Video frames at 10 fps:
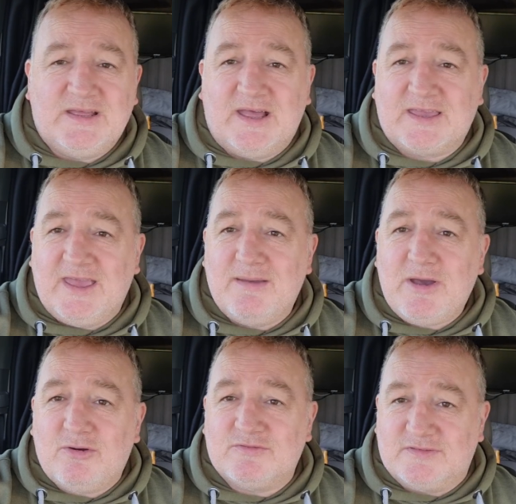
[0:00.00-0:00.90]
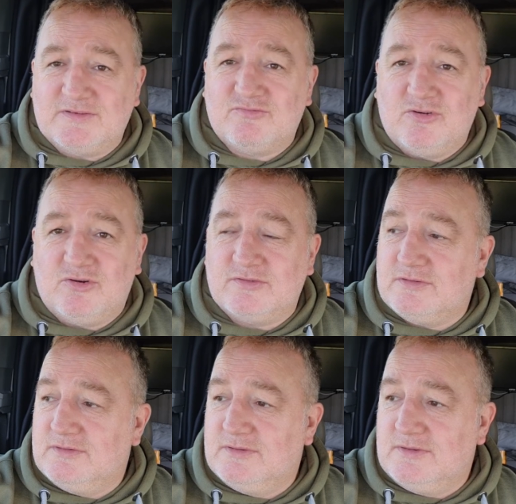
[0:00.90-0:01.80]
I came out onto this road
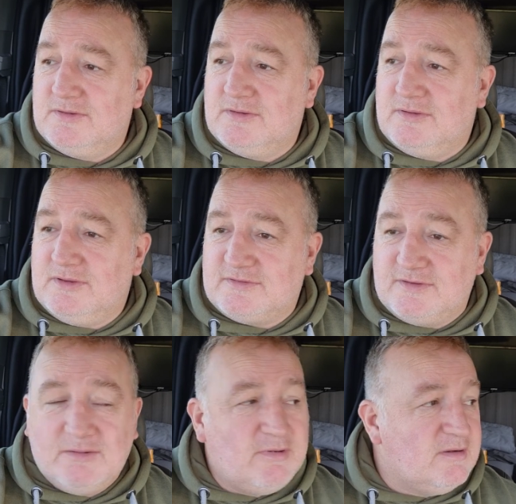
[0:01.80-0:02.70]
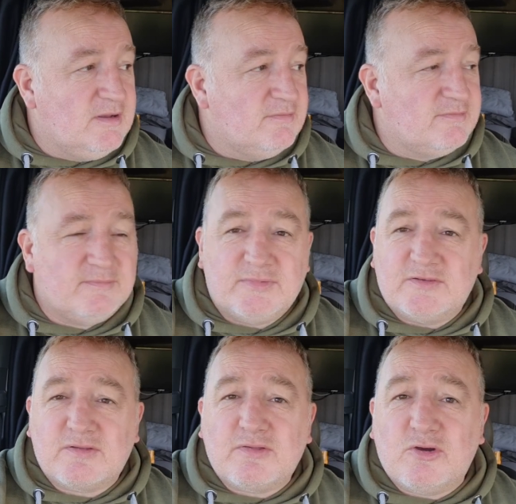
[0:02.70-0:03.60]
it's near where I live
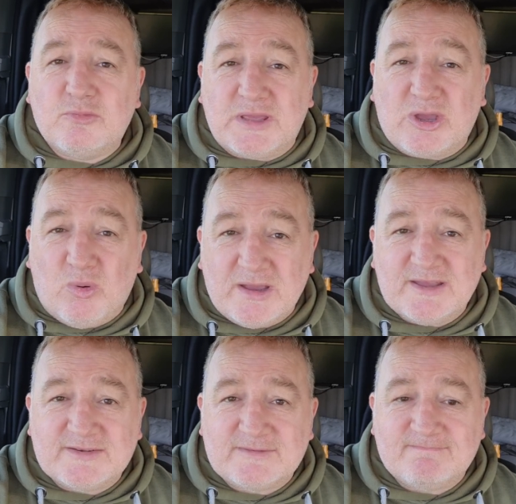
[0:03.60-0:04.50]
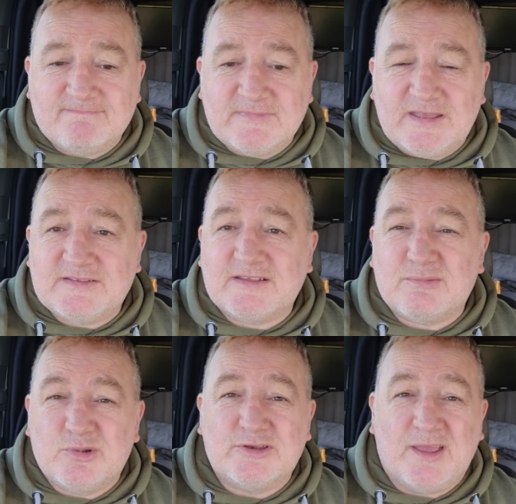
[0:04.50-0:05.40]
because I thought it'd be quiet it's like a
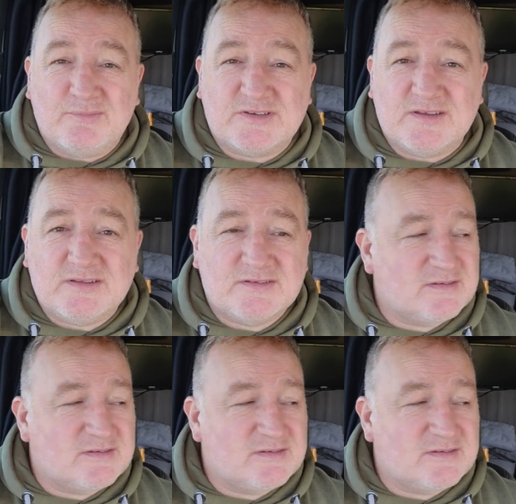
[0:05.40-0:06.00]
bloody M6.